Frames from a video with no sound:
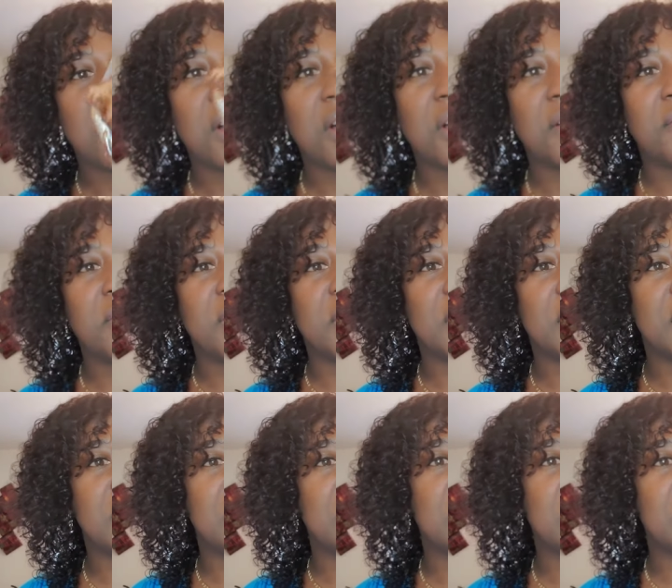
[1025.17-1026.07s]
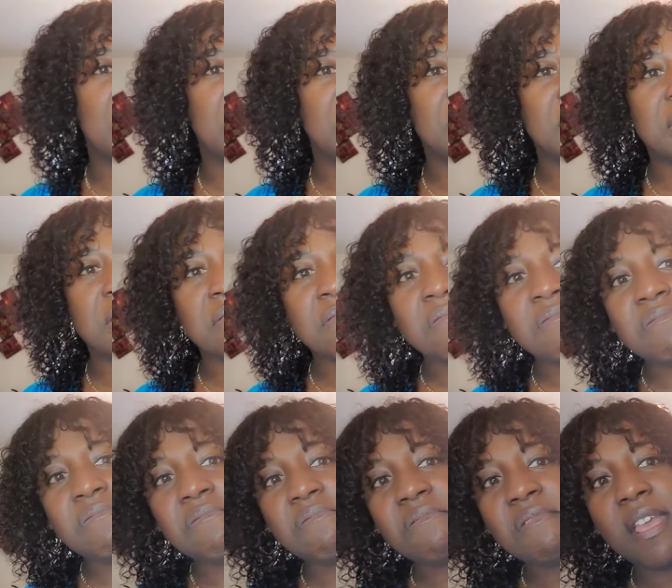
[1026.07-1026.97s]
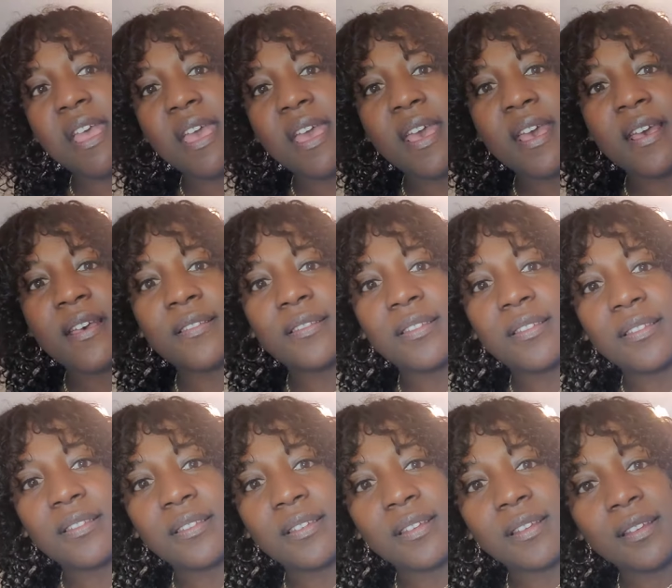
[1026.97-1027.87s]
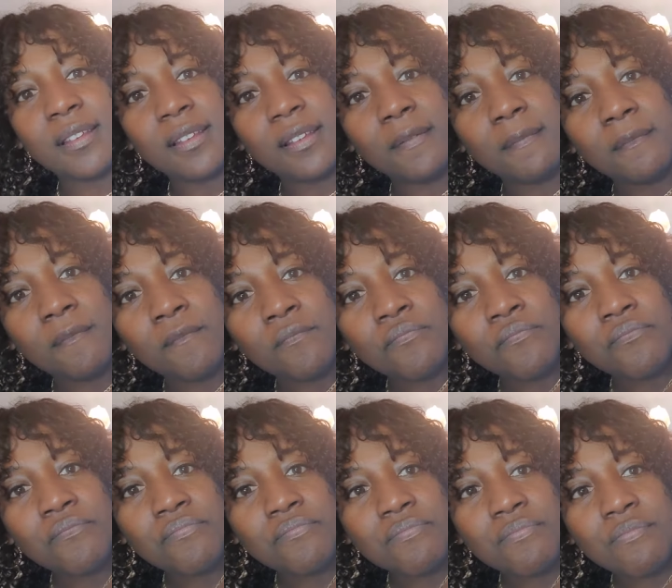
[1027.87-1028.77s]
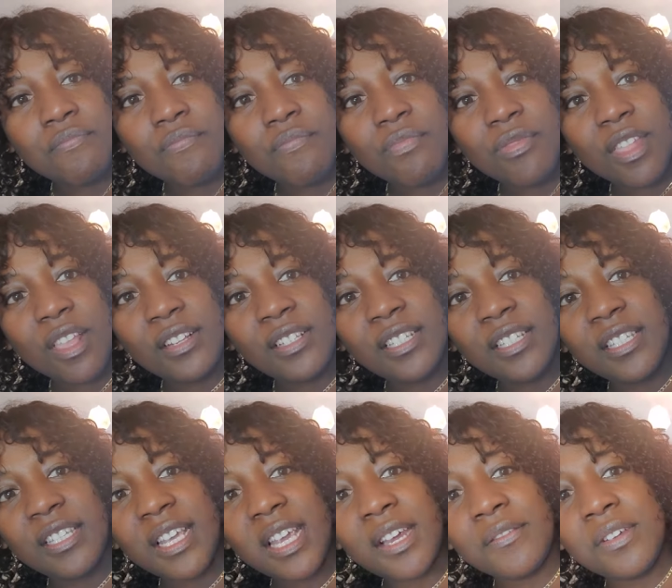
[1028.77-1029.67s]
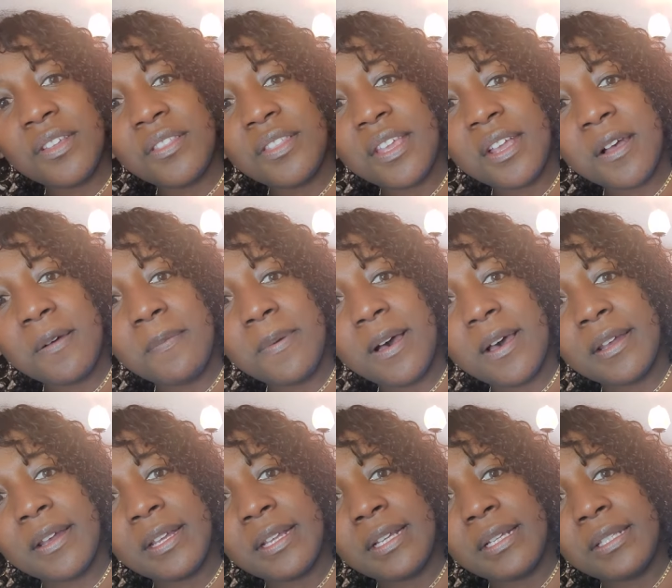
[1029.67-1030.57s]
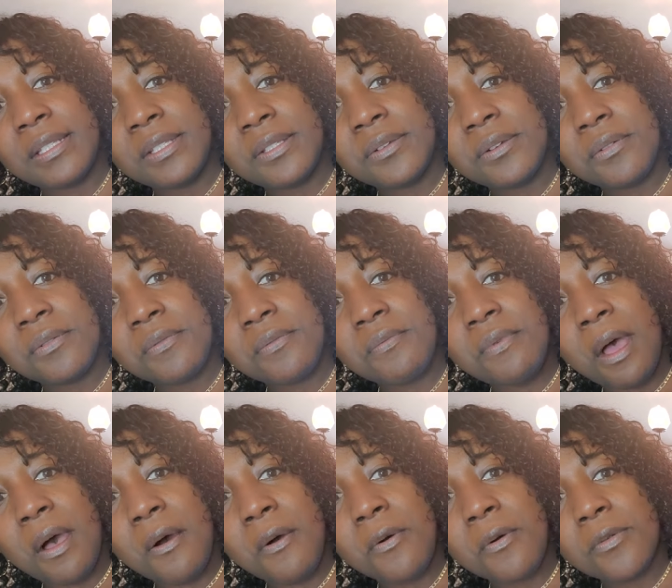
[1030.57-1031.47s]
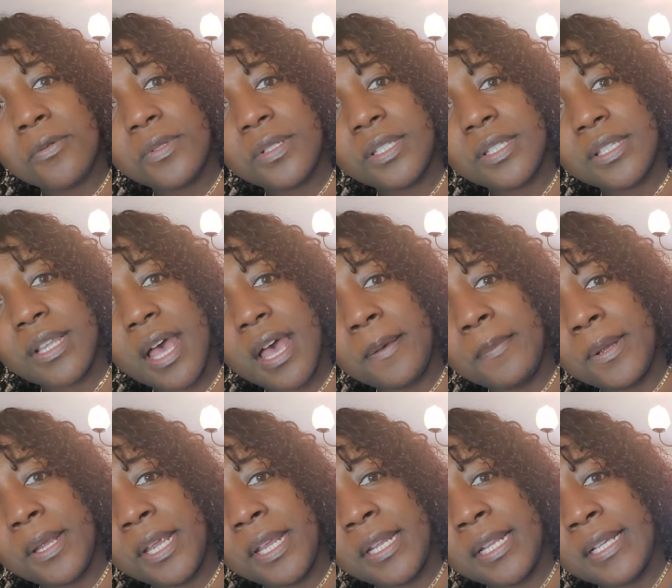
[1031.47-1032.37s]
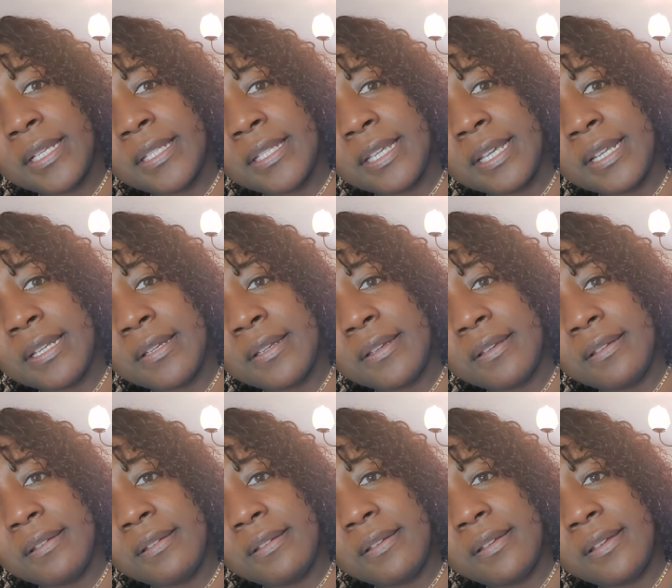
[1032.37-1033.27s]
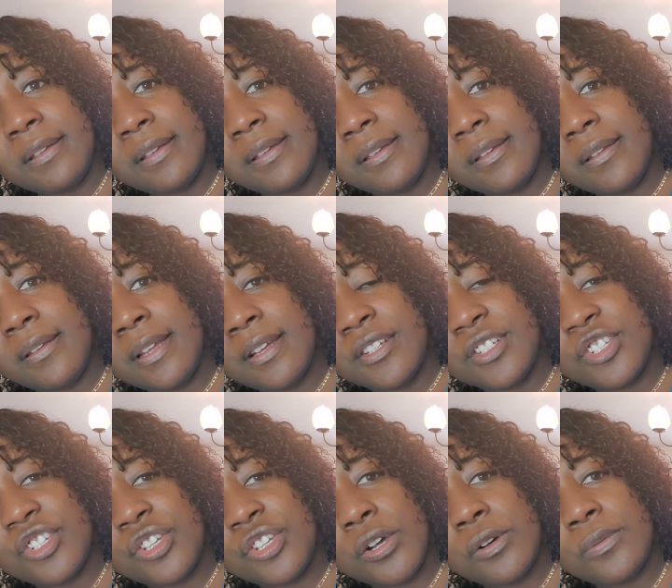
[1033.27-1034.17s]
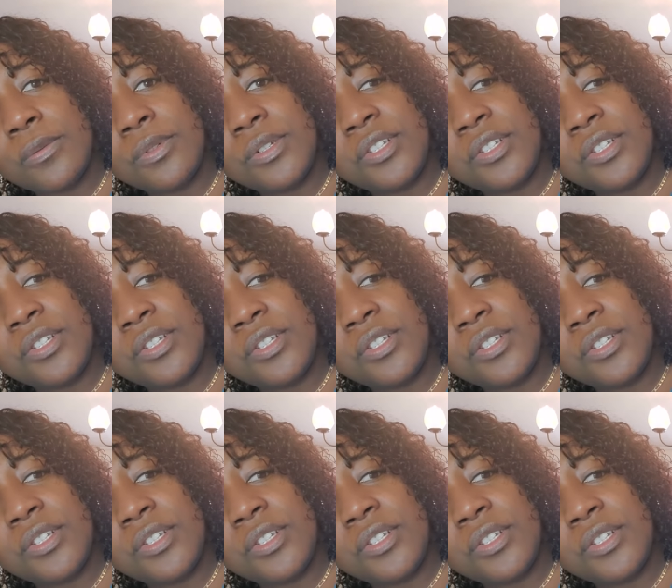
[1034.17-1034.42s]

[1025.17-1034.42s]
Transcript: of it is nasty. And just everything about it is gross. I mean, it's, it there's no